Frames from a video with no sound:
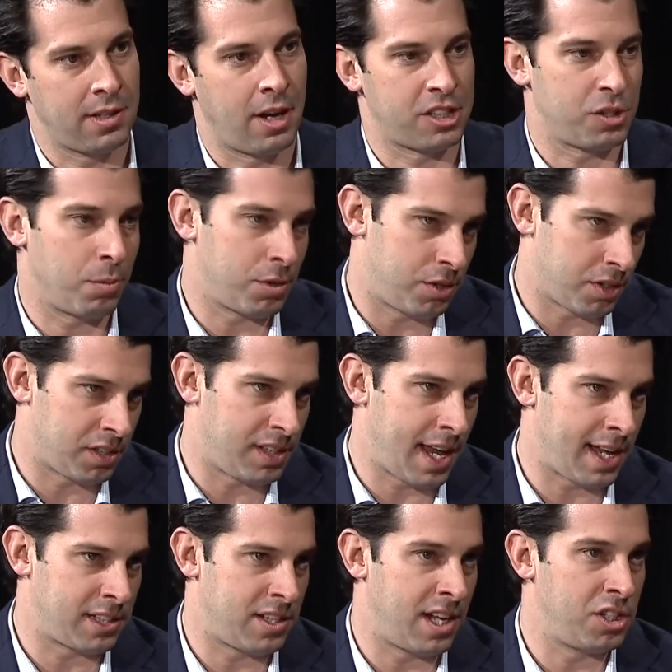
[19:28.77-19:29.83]
customer
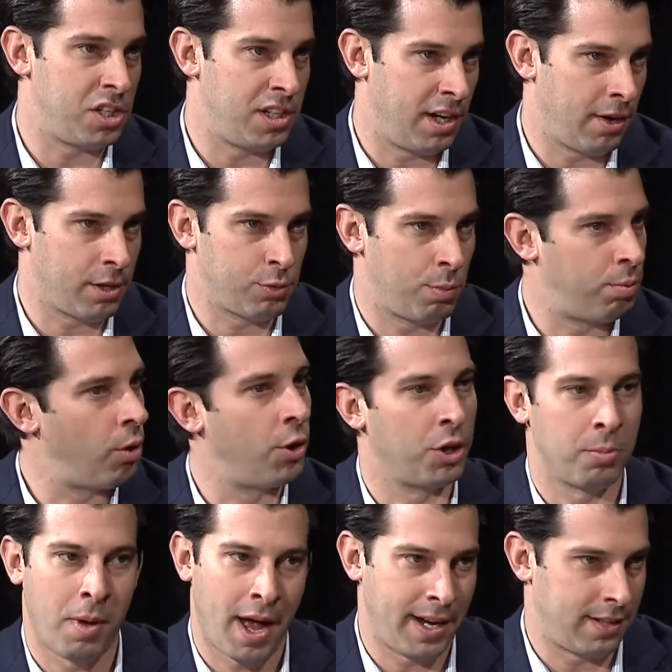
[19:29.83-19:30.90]
success, and engineers would blow
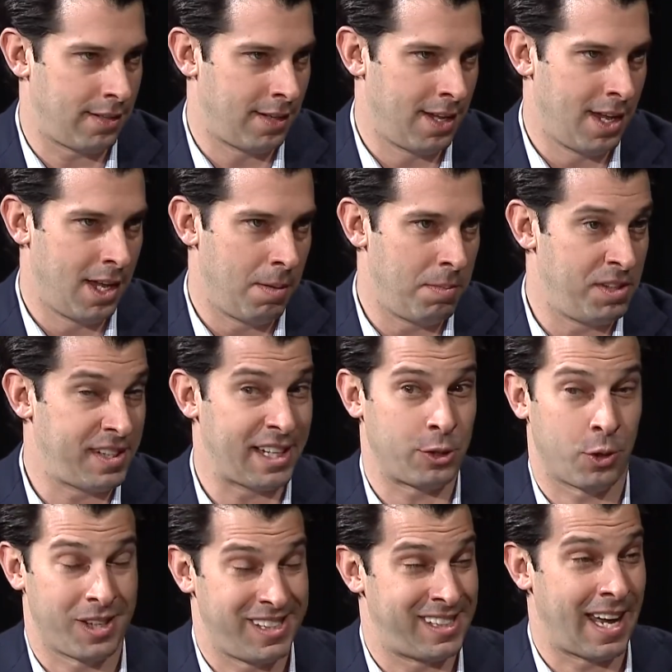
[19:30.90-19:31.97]
your mind. These guys
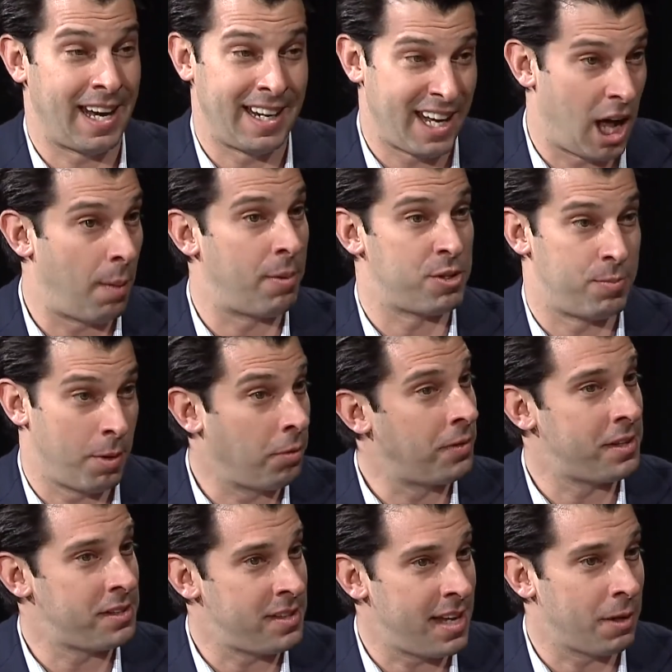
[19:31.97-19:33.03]
are excited to help us build
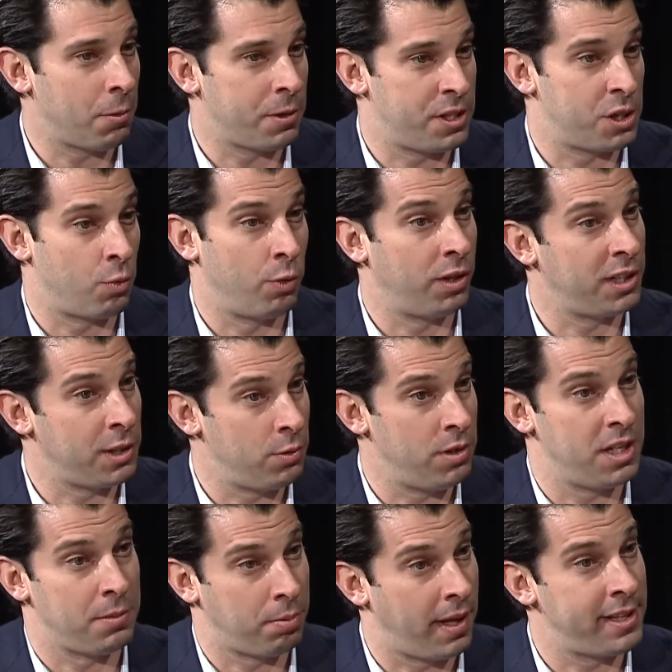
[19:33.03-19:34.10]
this thing, which is a really
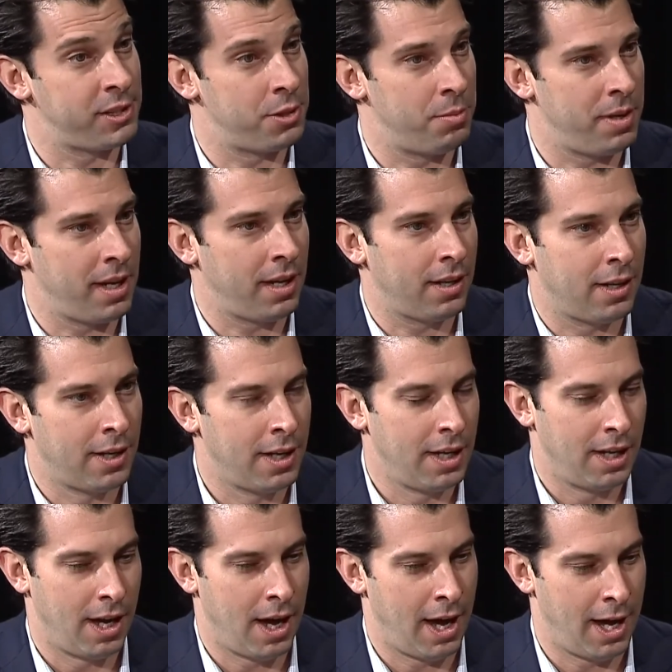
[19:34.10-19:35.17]
unique place to be.
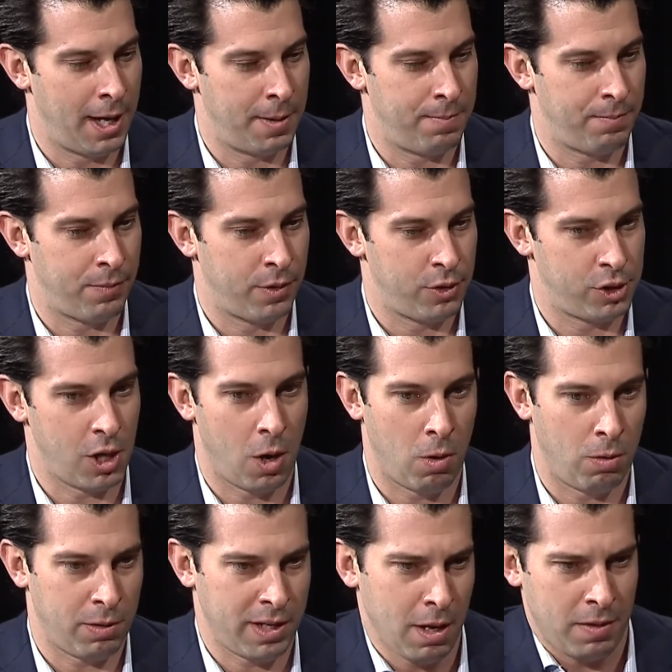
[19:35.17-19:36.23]

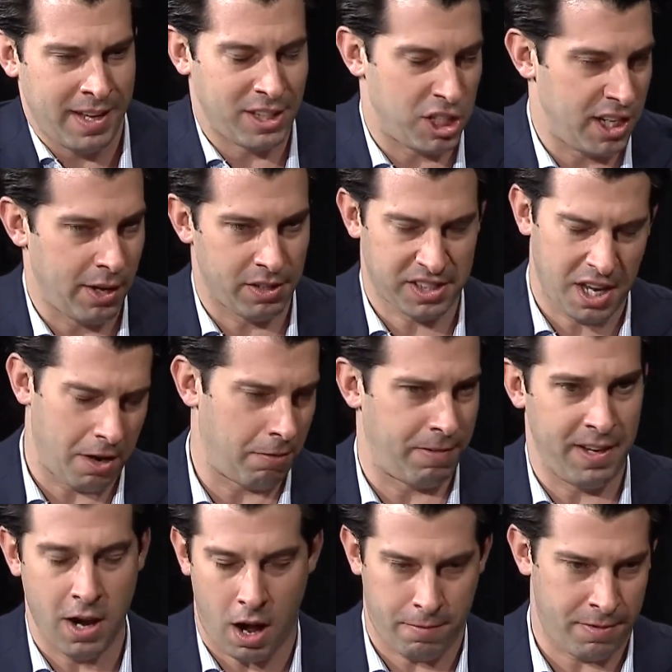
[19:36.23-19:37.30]
So the engineers kind of
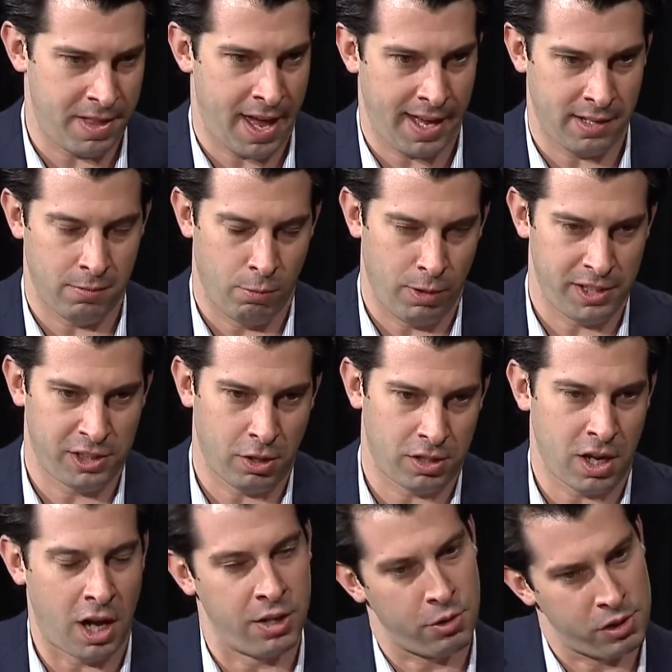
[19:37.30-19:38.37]
feed off of that and really start
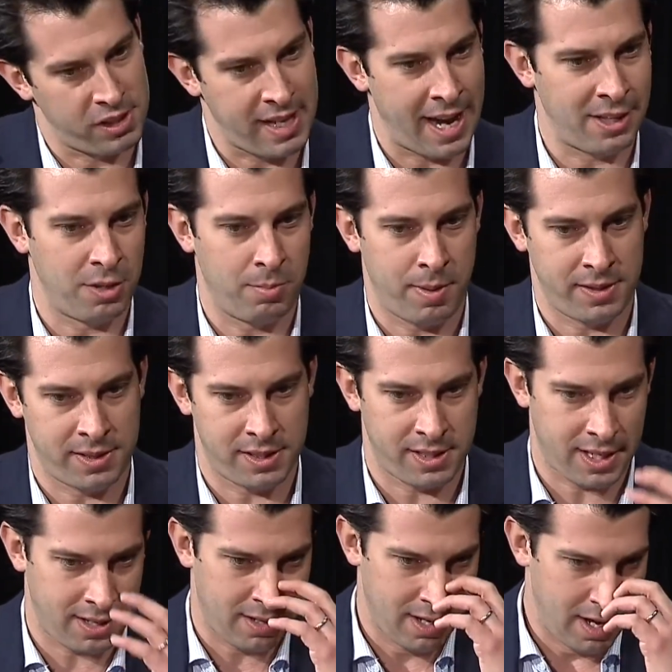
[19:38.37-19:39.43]
to understand the business,
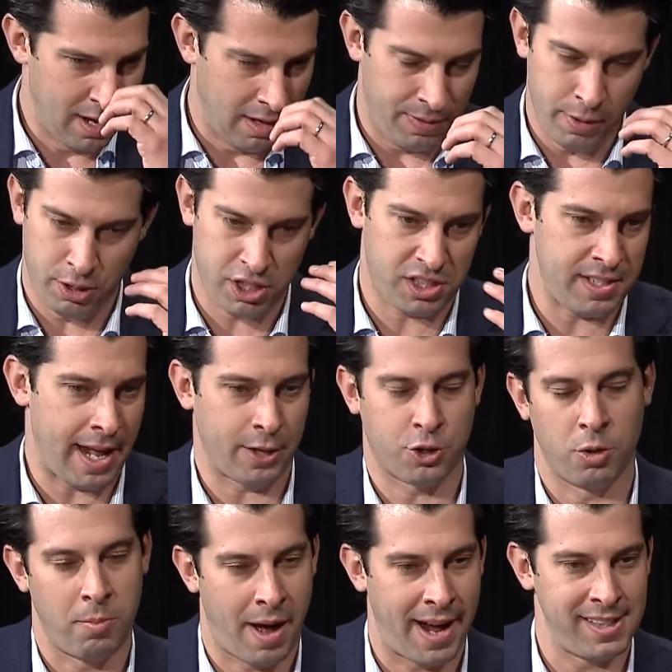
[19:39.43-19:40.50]
and their just
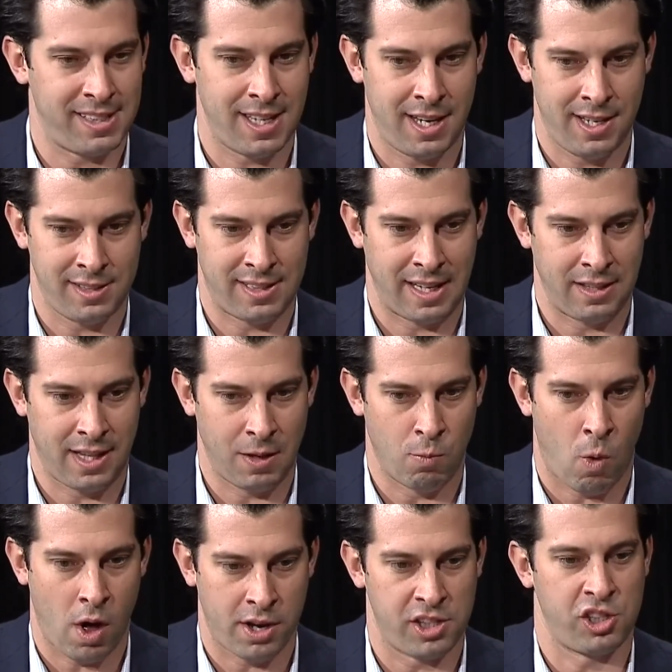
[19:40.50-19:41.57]
natural mindset is they
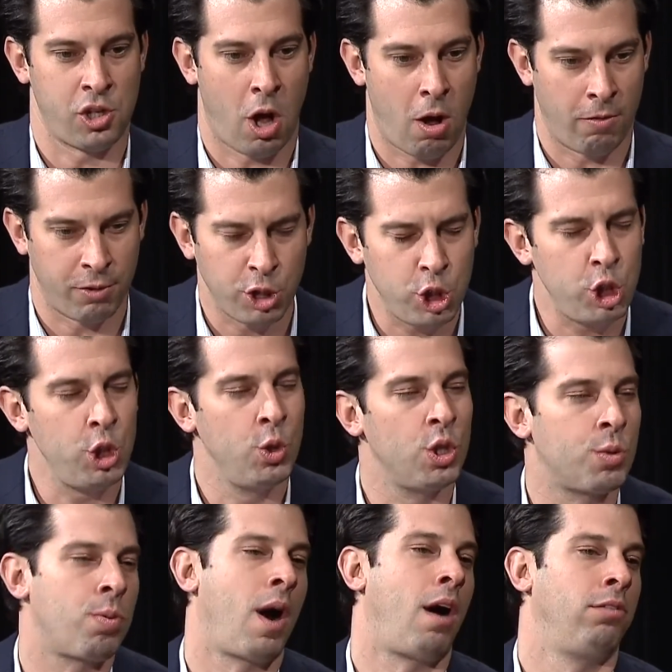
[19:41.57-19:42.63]
want to solve
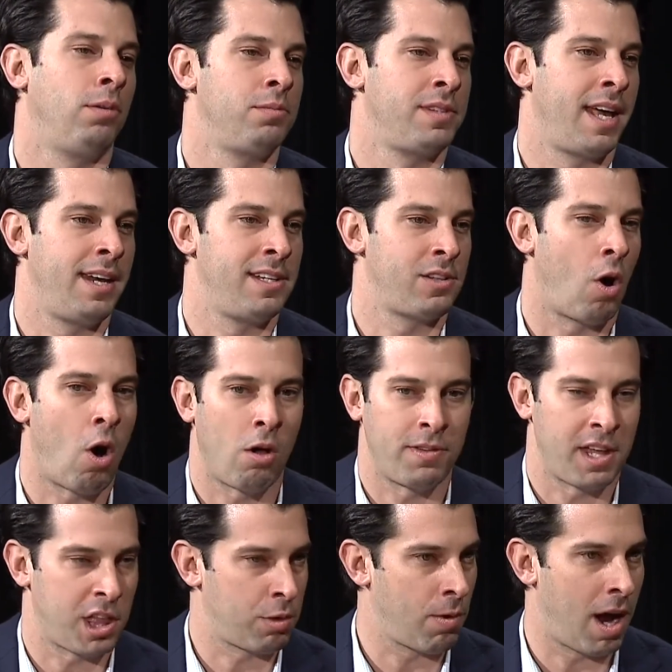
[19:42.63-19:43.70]
huge problems. That is all
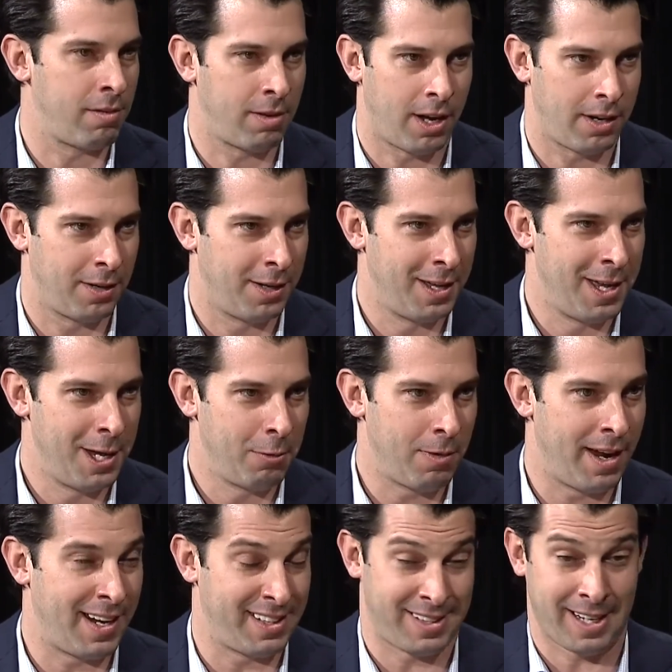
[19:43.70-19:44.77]
they thrive on,
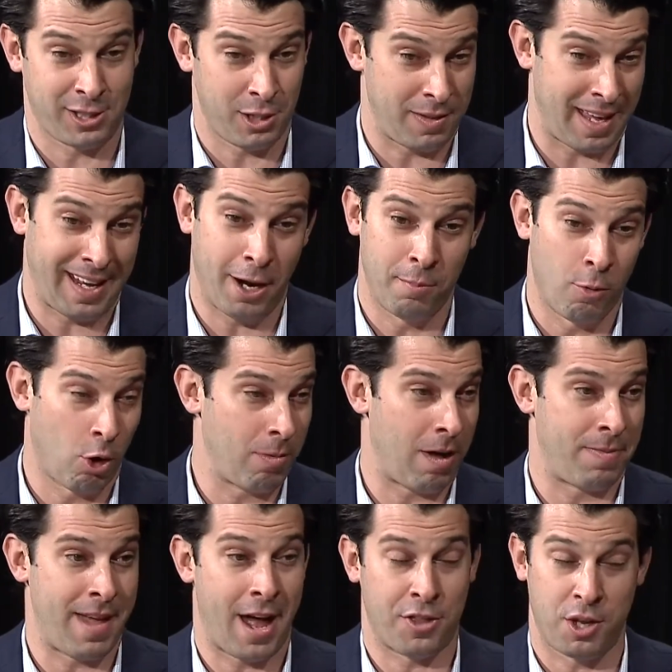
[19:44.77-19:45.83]
right? It's actually, they care more
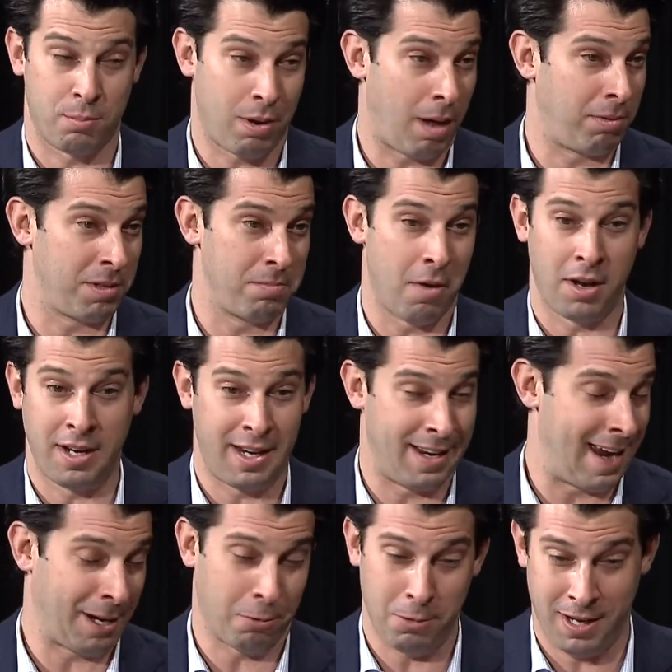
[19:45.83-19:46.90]
about that than probably money
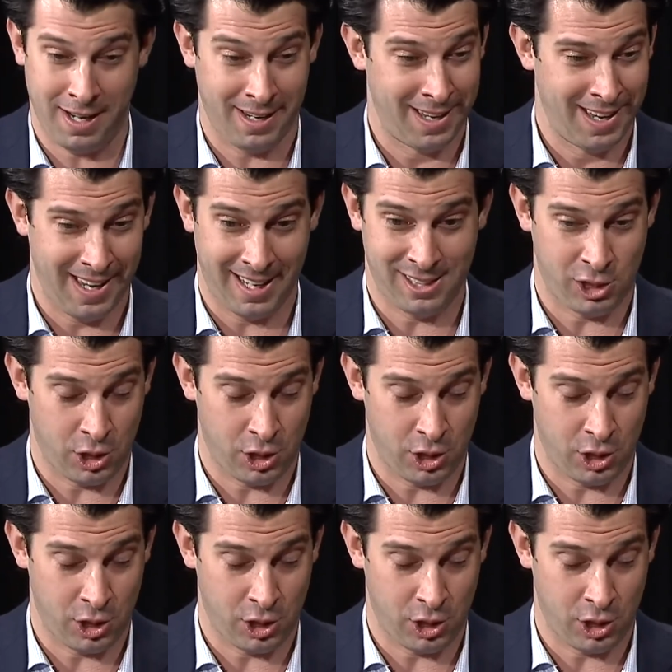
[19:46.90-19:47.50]
and equity. It's